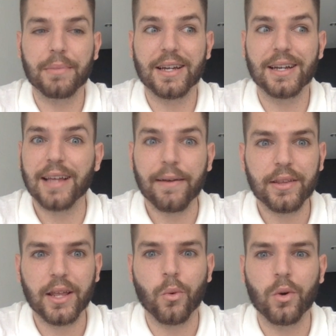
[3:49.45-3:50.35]
because
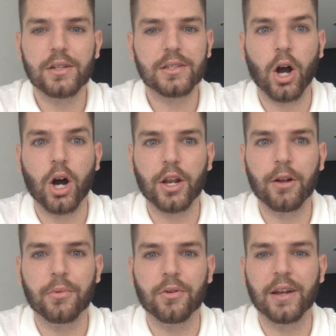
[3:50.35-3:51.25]
everything was
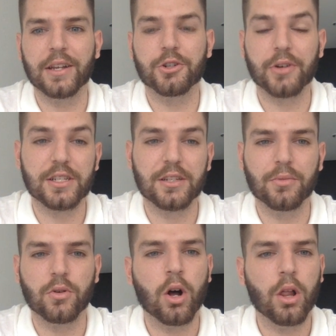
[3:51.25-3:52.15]
auditable and traceable.